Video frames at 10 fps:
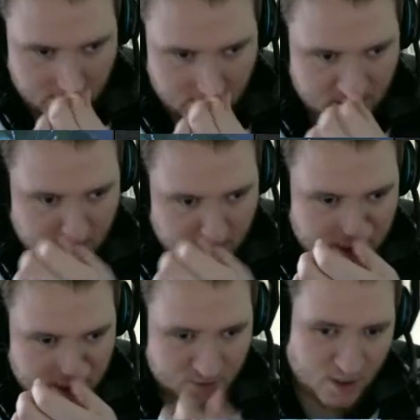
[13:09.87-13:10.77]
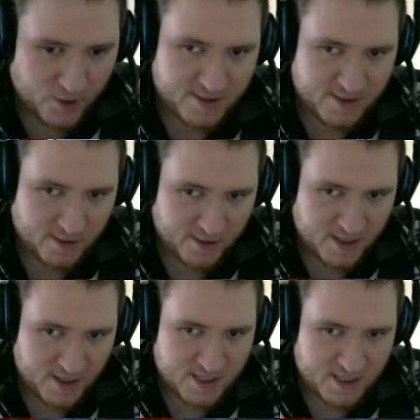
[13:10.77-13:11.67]
there's no point stunning
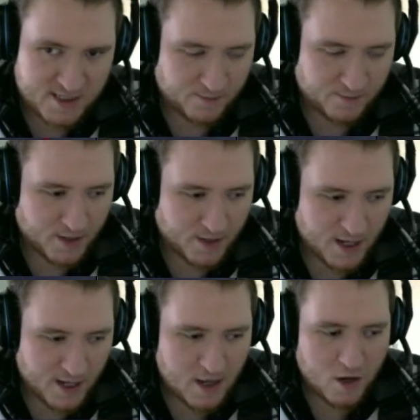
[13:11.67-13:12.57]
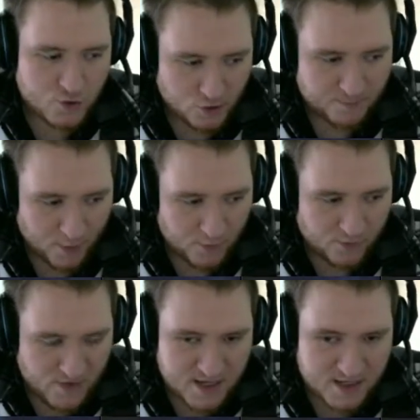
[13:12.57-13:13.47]
somebody who's under both of
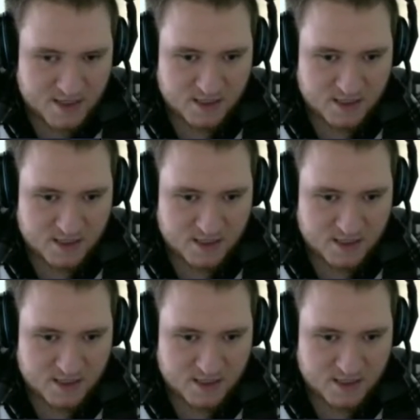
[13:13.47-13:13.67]
these.